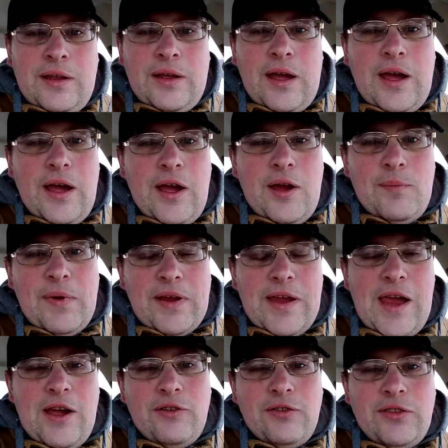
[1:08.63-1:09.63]
um, I
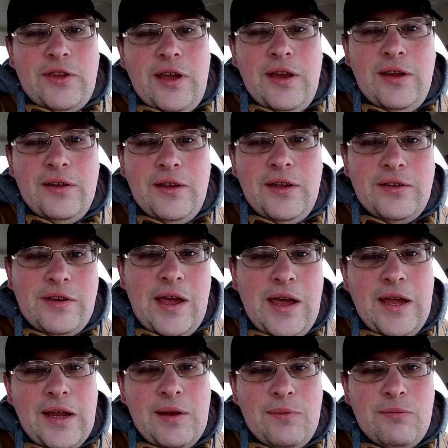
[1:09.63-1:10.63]
count the
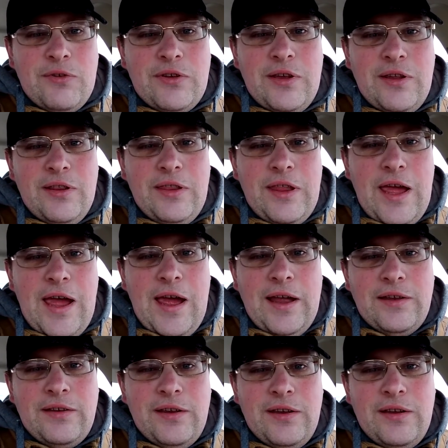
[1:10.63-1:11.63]
times
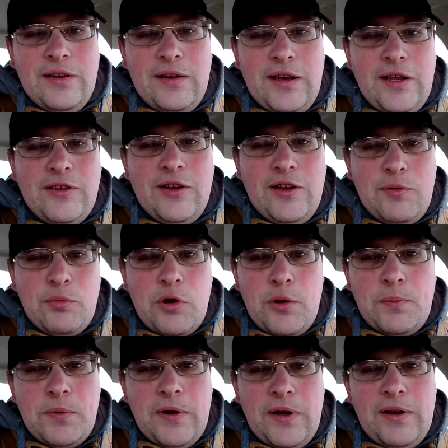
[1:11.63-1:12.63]
that it's
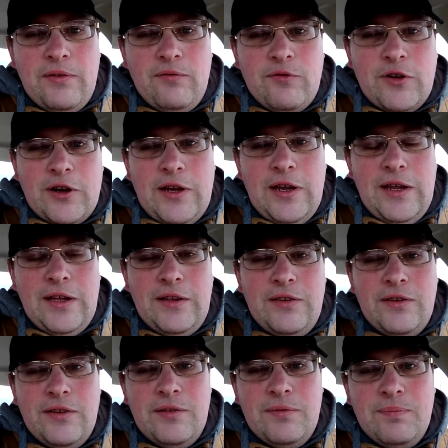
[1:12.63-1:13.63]
inappropriate for
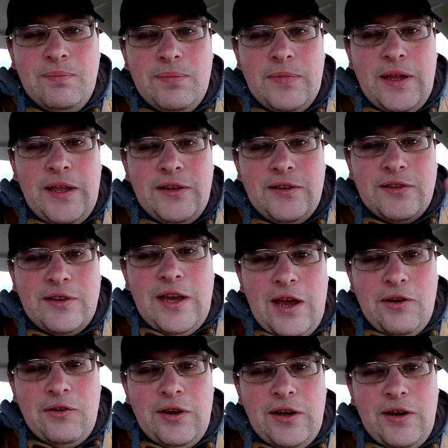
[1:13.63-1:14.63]
kids, it's
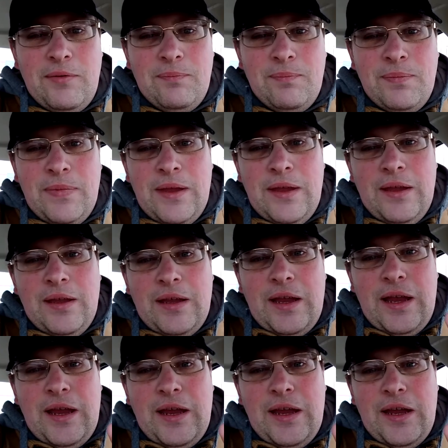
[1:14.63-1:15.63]
scary,
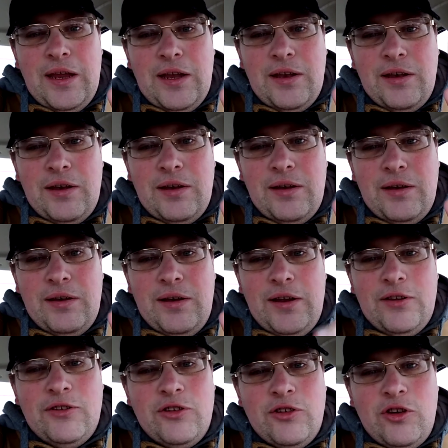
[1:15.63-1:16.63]
and
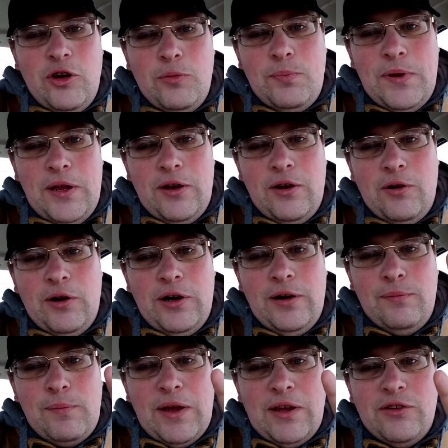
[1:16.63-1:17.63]
it's stupid or
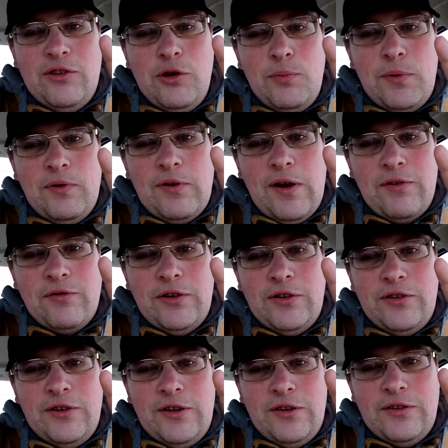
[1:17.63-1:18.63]
it makes stupid
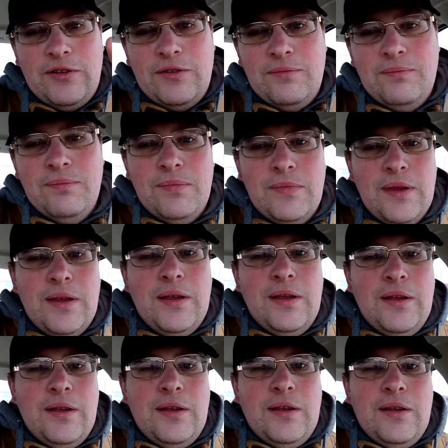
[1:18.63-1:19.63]
references.
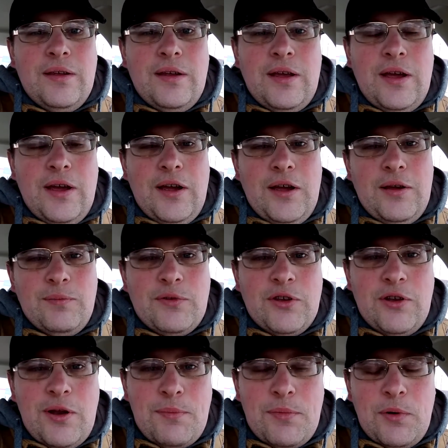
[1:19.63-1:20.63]
Um,
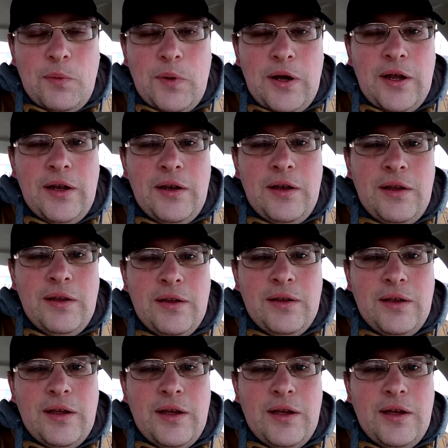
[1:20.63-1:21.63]
so, number one,
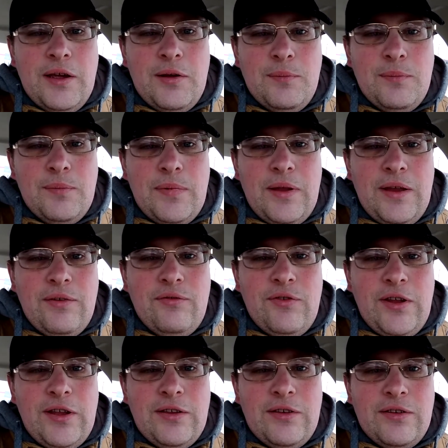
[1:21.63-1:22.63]
um, if
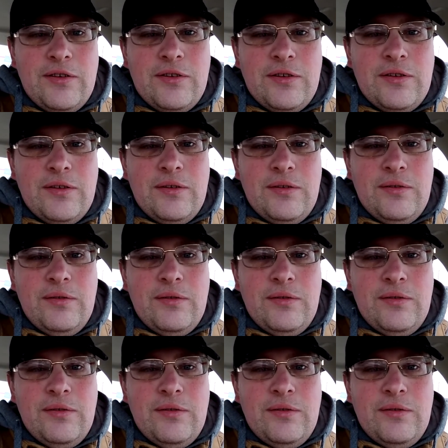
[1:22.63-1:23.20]
it's